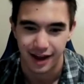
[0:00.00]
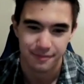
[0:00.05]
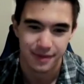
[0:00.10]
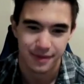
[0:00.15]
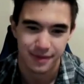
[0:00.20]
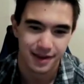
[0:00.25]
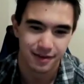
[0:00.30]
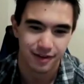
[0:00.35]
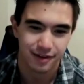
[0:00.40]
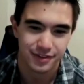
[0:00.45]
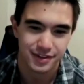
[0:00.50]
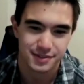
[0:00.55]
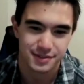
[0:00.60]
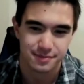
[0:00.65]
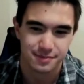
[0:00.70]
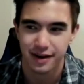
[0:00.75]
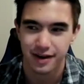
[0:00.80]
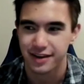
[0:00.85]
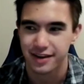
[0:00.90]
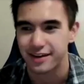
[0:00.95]
I make all this
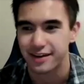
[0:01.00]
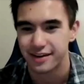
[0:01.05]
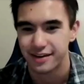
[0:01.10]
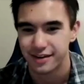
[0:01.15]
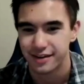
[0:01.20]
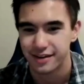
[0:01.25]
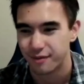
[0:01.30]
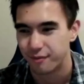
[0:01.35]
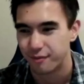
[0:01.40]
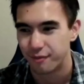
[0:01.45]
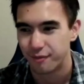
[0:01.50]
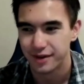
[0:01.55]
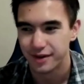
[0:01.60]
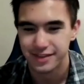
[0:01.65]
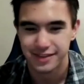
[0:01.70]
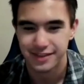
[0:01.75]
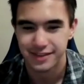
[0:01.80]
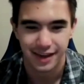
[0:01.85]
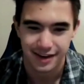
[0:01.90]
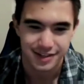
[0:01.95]
money.
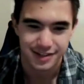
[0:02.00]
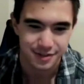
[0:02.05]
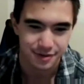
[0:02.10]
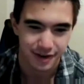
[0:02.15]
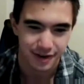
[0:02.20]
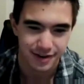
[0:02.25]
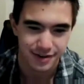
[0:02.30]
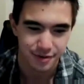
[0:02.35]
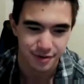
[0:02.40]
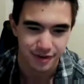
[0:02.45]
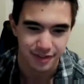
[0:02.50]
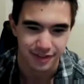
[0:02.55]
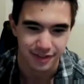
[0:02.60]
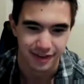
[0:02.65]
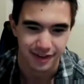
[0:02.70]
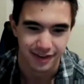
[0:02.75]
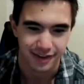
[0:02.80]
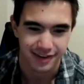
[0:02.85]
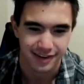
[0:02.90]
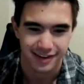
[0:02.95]
What the heck do I do with
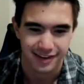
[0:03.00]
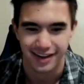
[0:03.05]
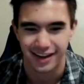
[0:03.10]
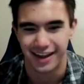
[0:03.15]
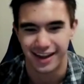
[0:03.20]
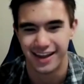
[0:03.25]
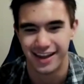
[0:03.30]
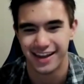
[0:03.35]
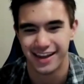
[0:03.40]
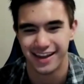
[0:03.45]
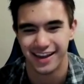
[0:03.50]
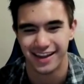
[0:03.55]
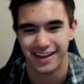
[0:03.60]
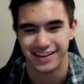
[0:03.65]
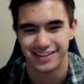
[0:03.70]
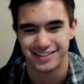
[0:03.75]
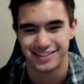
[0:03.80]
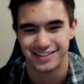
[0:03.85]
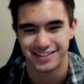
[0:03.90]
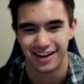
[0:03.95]
it?
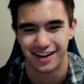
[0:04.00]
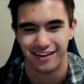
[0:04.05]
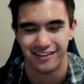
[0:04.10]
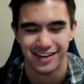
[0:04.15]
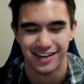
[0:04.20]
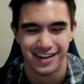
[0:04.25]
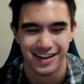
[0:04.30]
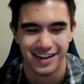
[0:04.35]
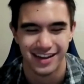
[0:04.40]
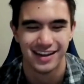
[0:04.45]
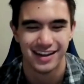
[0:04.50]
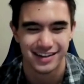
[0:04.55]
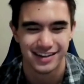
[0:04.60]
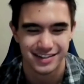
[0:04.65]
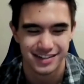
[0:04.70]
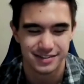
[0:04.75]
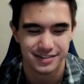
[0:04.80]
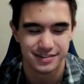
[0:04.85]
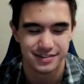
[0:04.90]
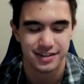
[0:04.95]
And so
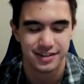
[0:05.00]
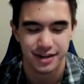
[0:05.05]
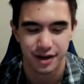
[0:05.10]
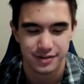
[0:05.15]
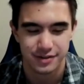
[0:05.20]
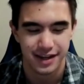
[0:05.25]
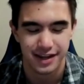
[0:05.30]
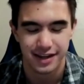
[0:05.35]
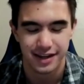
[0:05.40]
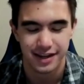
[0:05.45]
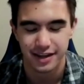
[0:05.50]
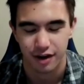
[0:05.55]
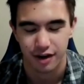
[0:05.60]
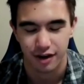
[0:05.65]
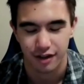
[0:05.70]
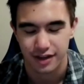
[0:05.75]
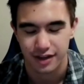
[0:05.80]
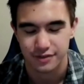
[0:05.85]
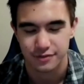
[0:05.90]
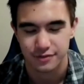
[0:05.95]
just, taking
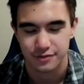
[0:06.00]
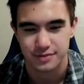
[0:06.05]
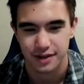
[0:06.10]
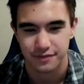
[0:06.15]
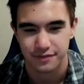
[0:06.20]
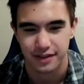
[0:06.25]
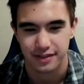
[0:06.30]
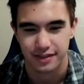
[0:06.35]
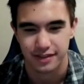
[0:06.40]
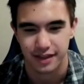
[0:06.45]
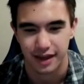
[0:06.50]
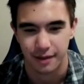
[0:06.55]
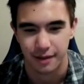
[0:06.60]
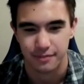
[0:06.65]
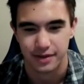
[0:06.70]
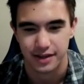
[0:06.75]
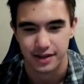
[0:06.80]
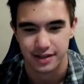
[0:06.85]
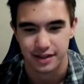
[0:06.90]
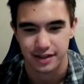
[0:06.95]
knowledge from stuff like
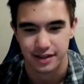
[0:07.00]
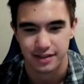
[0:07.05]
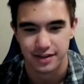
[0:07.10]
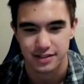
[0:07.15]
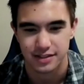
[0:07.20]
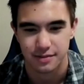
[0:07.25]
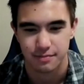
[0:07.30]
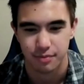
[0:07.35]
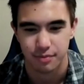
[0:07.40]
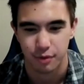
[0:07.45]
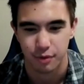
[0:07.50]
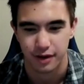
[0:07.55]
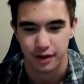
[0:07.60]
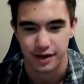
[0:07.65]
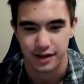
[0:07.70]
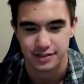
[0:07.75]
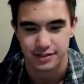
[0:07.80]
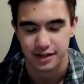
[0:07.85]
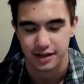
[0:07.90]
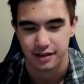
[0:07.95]
that, because I think it's
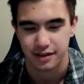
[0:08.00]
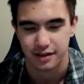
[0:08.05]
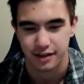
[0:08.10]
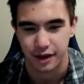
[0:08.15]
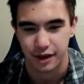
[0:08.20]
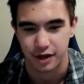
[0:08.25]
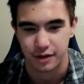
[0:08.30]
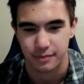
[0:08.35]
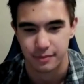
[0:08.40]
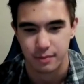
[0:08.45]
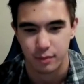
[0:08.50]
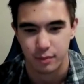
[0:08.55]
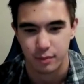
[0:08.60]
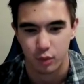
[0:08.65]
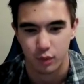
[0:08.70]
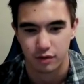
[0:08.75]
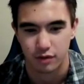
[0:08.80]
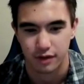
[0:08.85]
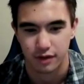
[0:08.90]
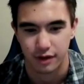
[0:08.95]
important. It's going to allow you to be
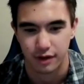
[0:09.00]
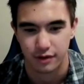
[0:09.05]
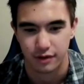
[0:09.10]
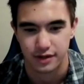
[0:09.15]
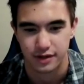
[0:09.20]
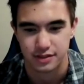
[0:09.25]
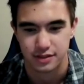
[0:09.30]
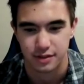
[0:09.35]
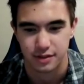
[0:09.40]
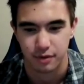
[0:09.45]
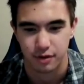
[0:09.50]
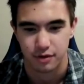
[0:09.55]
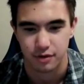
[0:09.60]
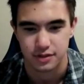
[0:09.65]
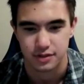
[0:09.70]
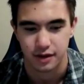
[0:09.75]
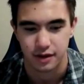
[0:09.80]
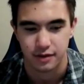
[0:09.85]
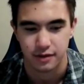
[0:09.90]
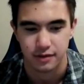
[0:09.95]
more well-rounded as a
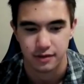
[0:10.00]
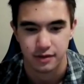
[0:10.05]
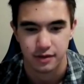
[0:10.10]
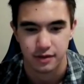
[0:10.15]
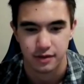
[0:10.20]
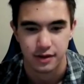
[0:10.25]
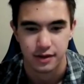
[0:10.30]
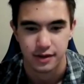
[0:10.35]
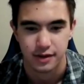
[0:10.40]
person.